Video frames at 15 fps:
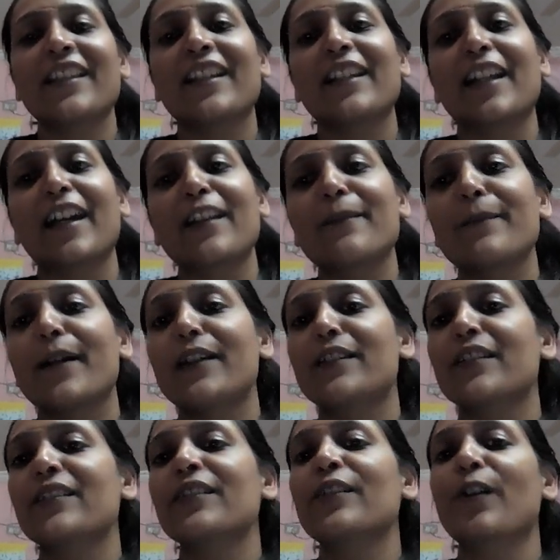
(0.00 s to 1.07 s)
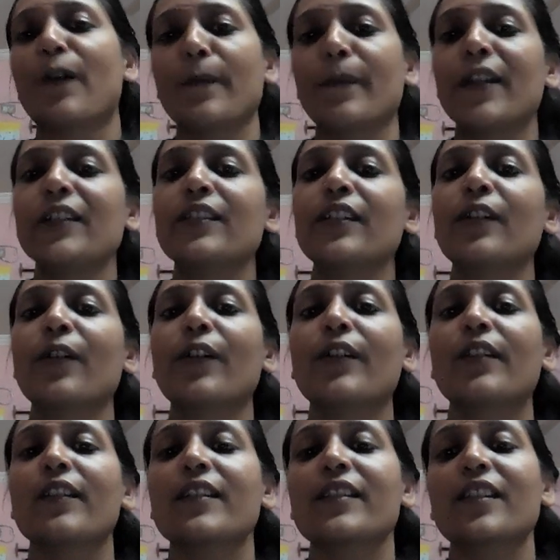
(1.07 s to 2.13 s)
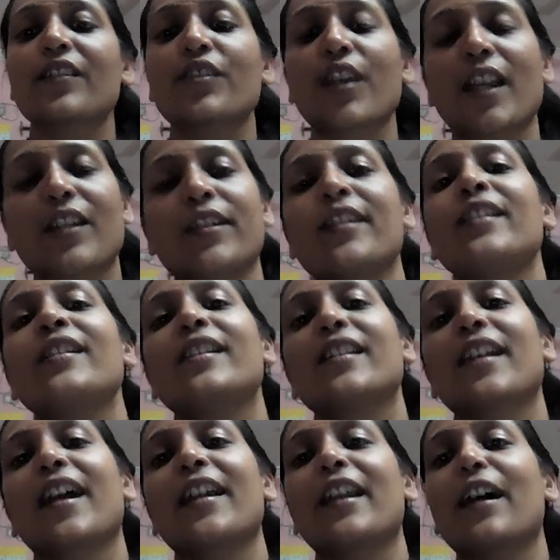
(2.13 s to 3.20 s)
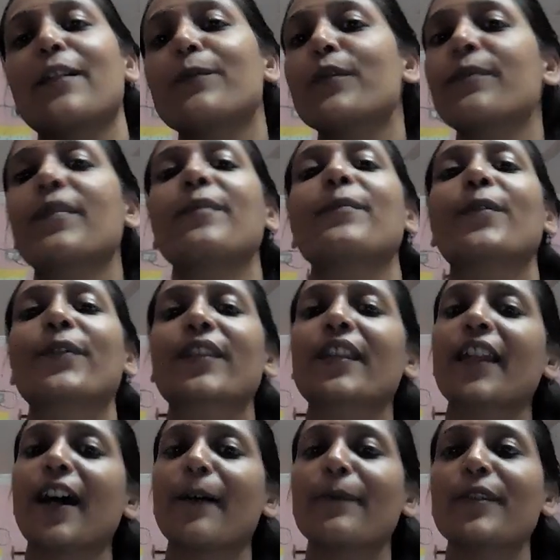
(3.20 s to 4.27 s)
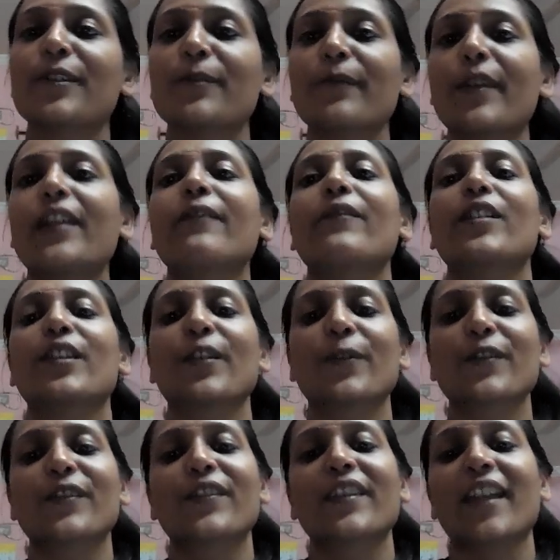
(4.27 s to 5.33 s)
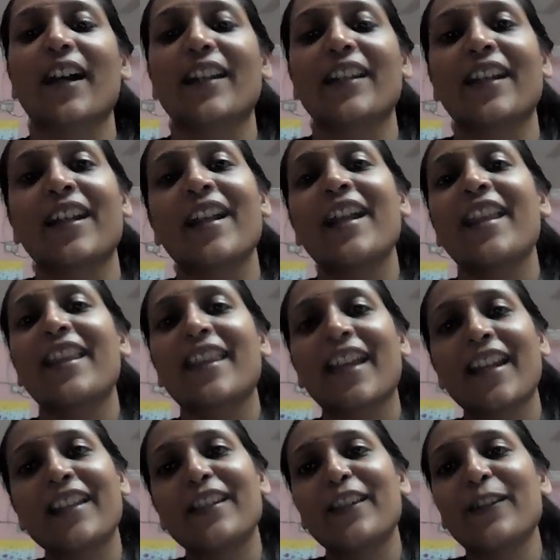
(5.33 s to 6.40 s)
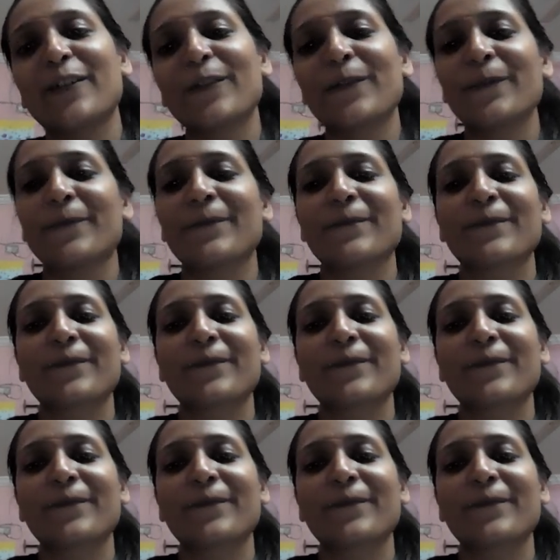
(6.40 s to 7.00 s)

the like button, comment your suggestions, and I would be more than happy to make videos on that. Thank you.